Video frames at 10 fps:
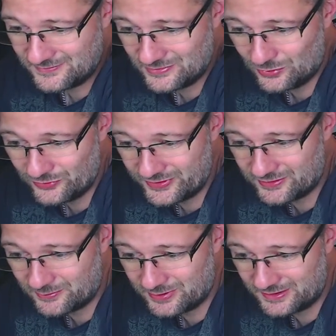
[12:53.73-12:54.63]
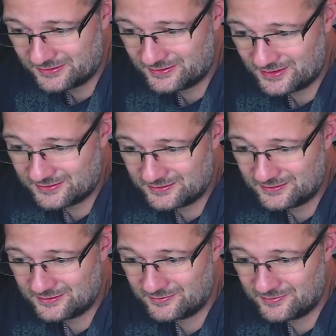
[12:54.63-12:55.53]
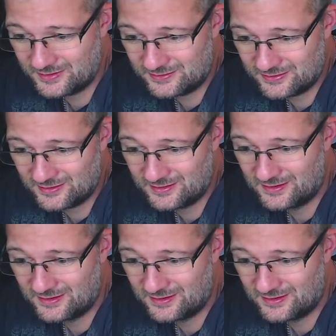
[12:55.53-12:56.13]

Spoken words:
autocomplete suggestions feature